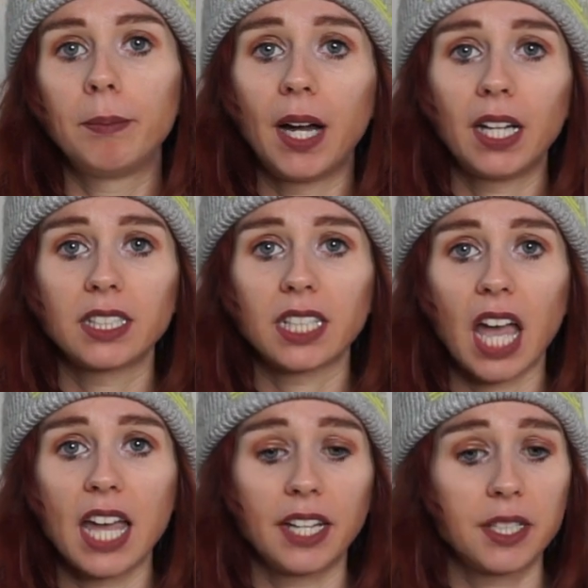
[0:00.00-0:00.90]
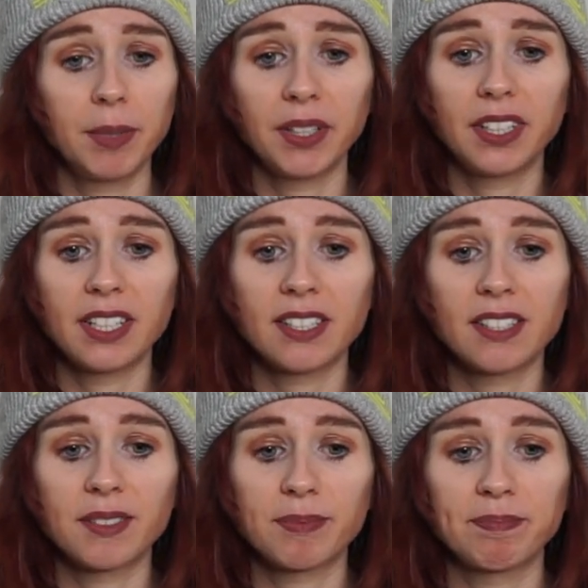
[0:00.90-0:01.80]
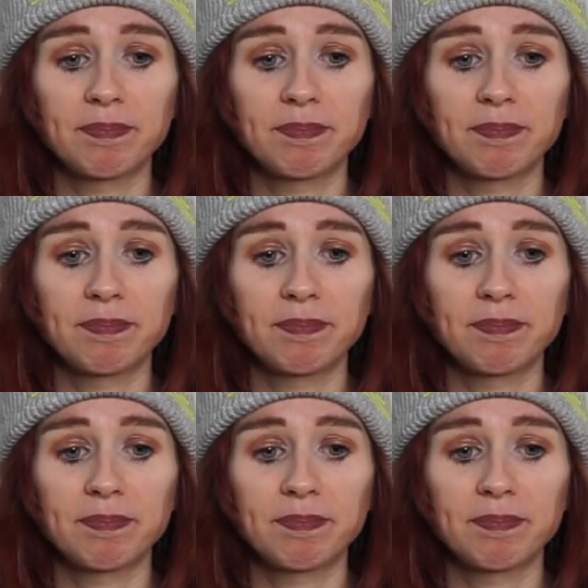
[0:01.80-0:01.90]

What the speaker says: but to be honest,